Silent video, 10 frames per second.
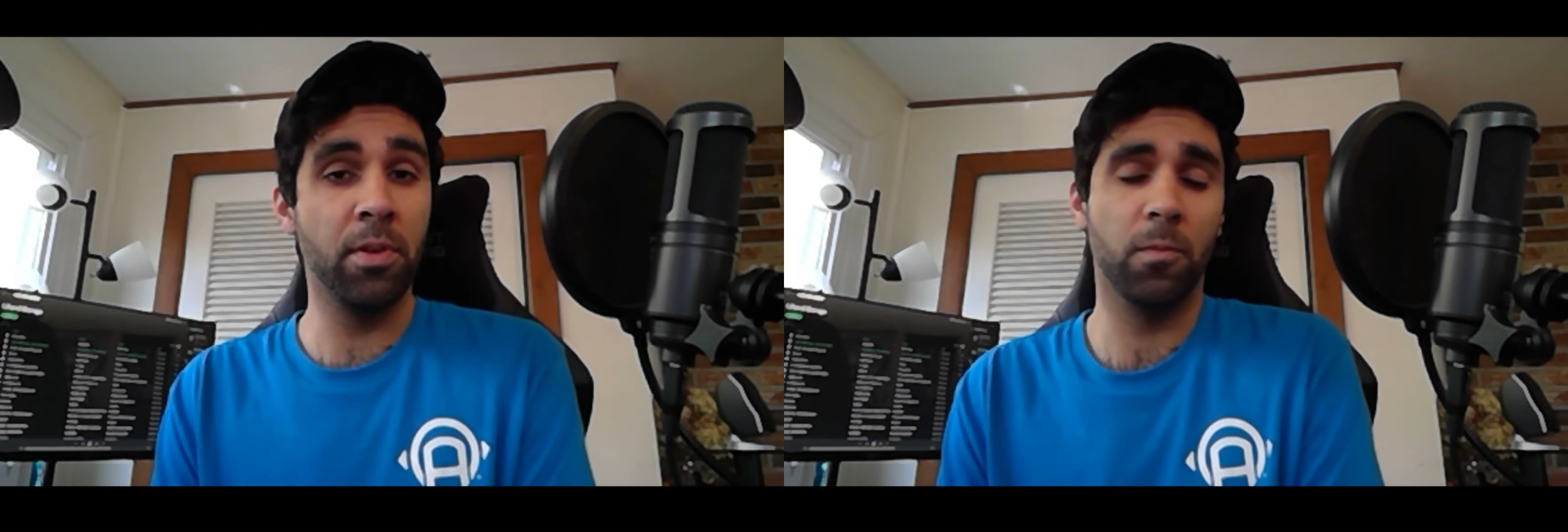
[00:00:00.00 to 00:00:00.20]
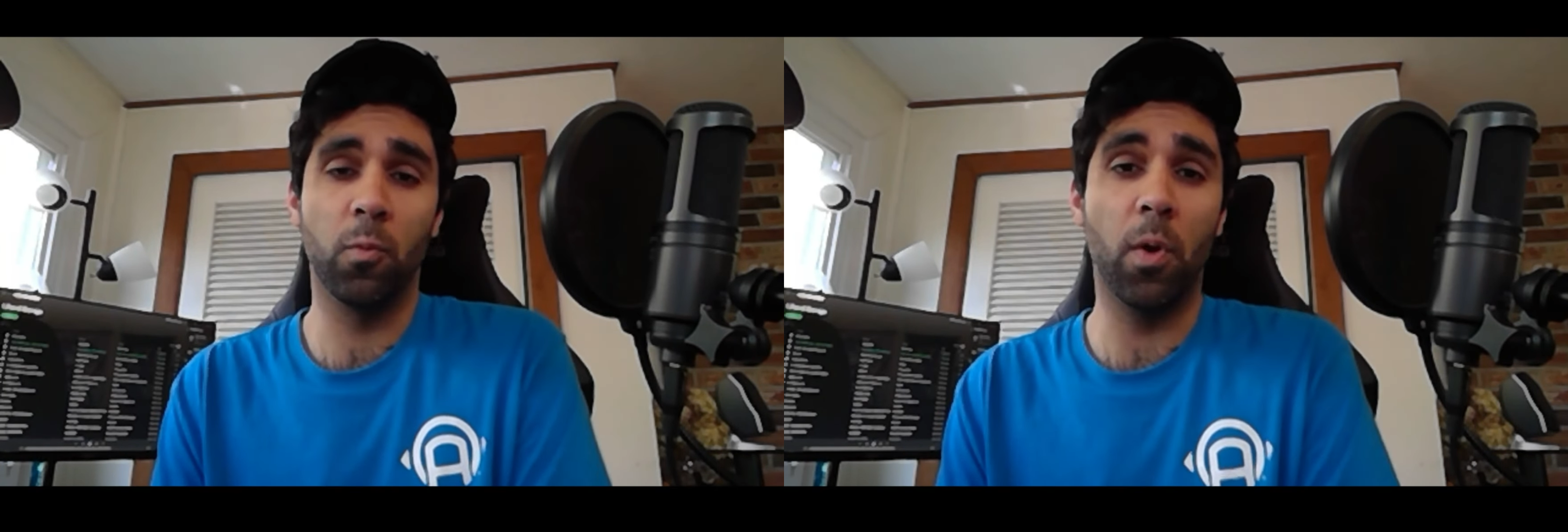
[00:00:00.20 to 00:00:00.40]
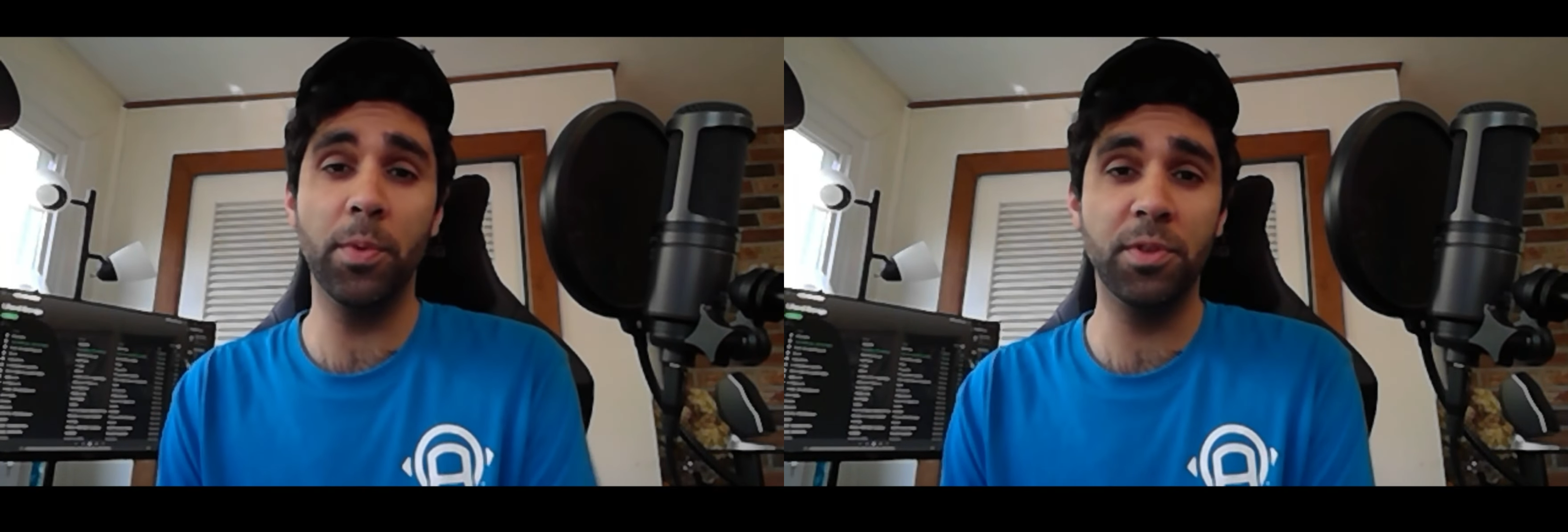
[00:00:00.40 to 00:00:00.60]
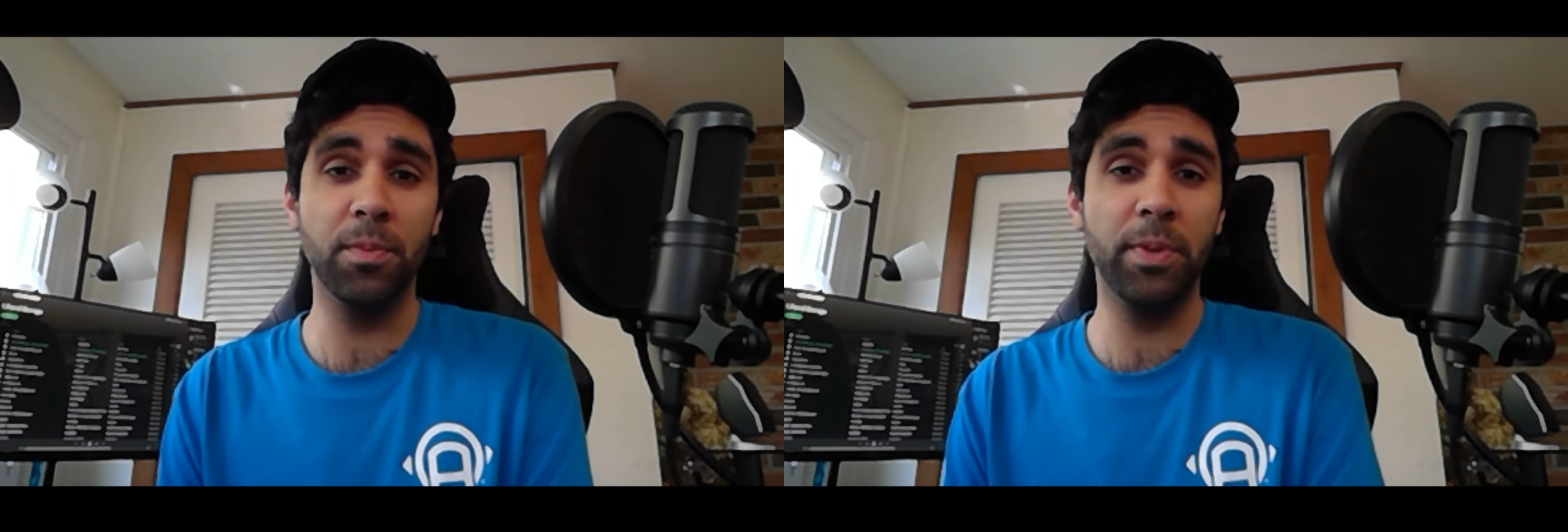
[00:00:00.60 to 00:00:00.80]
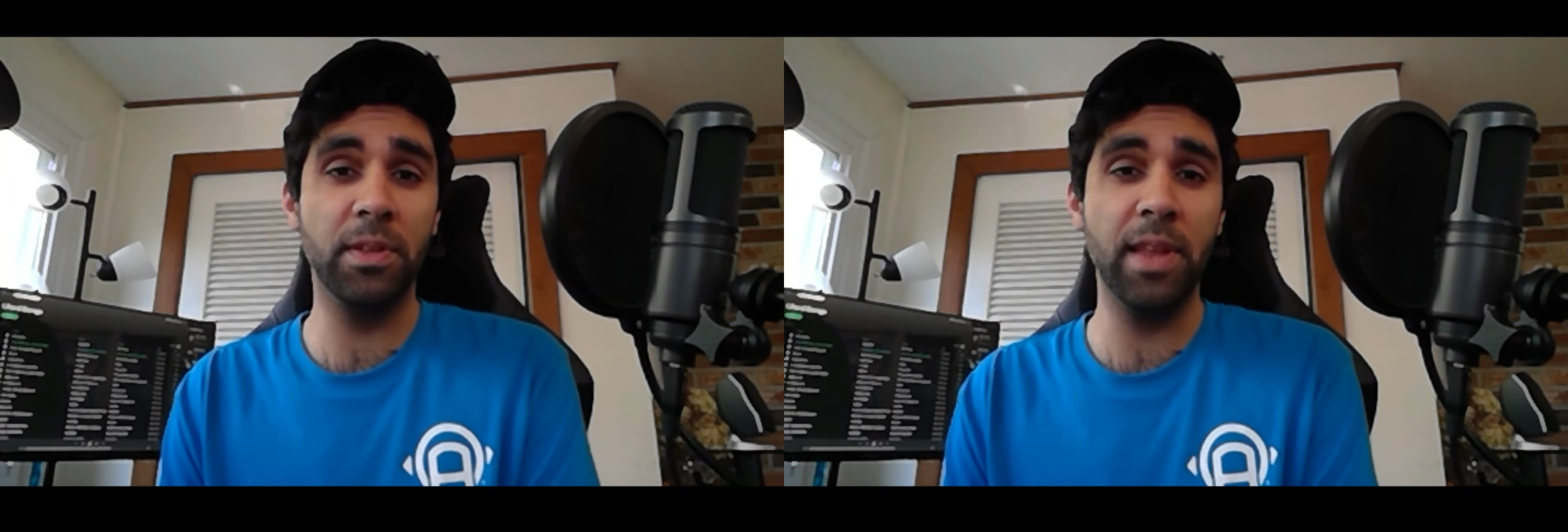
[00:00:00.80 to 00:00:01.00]
what we should
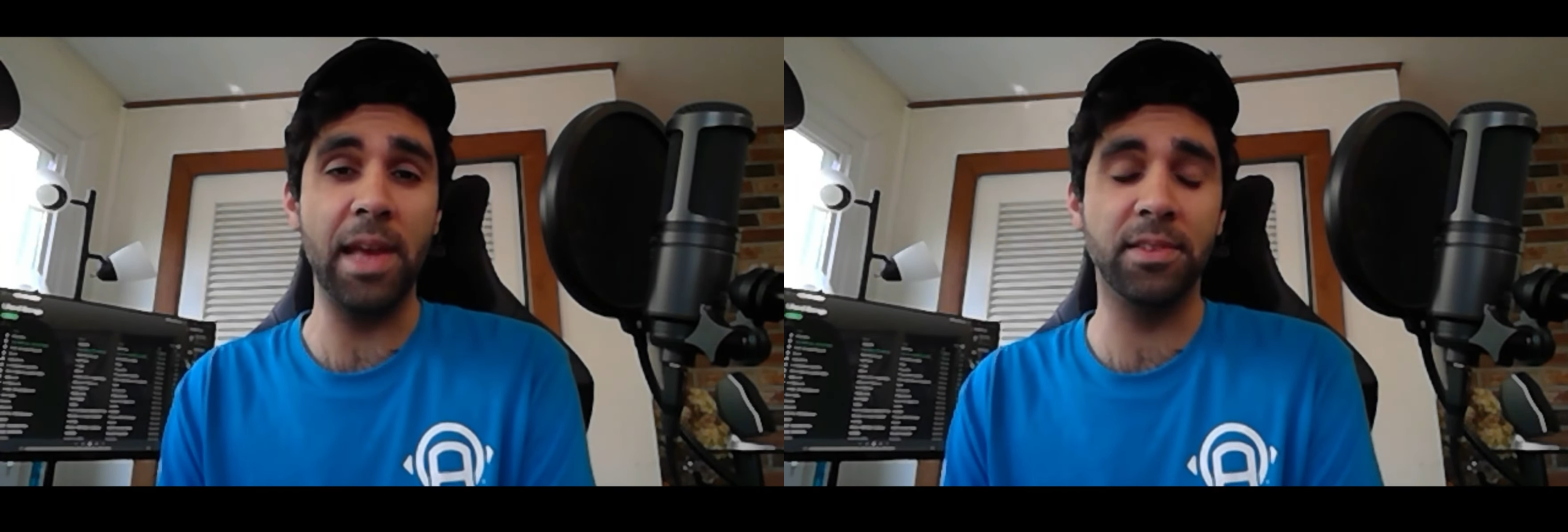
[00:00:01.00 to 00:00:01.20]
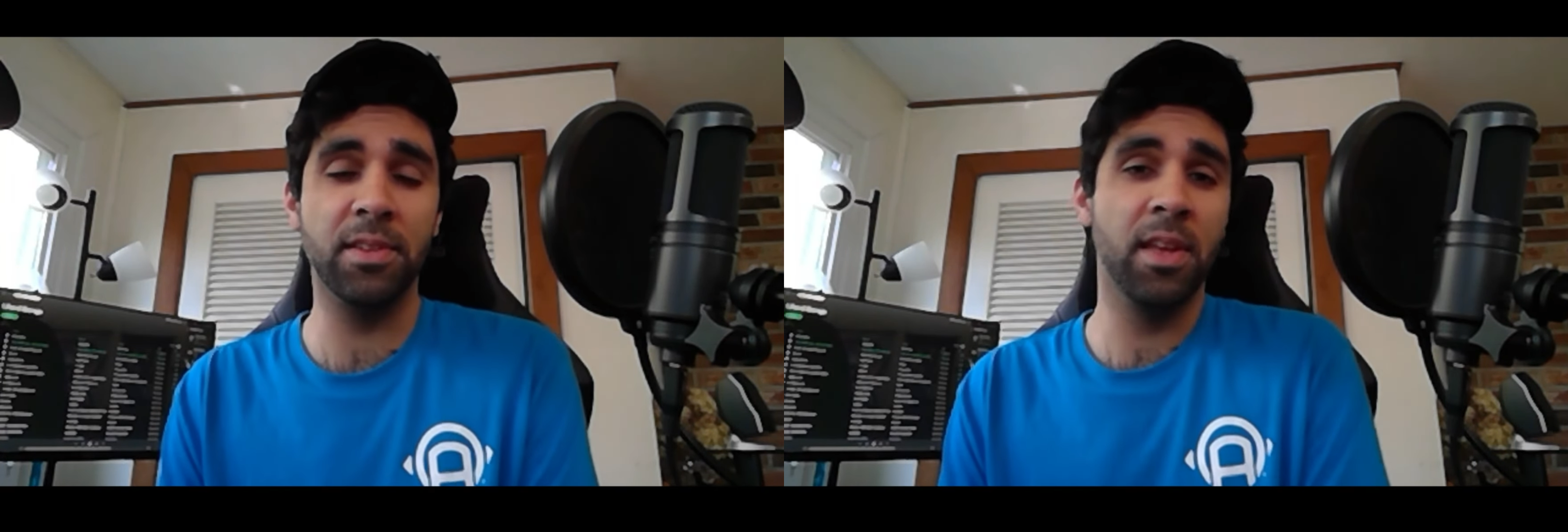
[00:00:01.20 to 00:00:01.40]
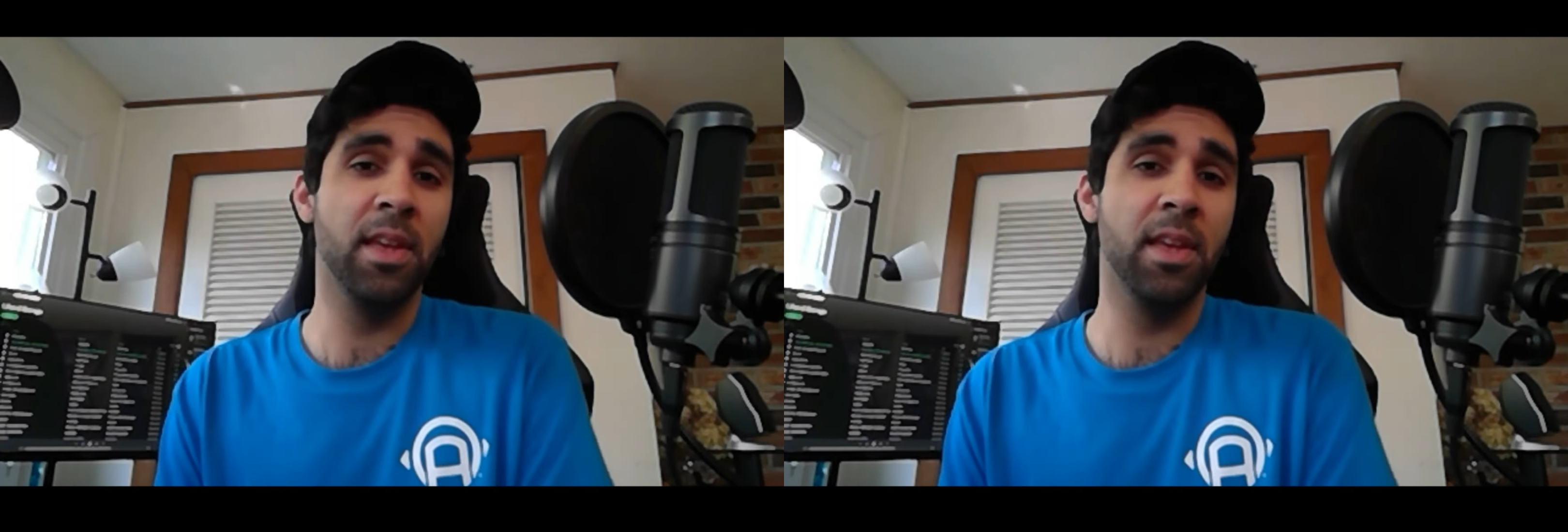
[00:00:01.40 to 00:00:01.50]
build next.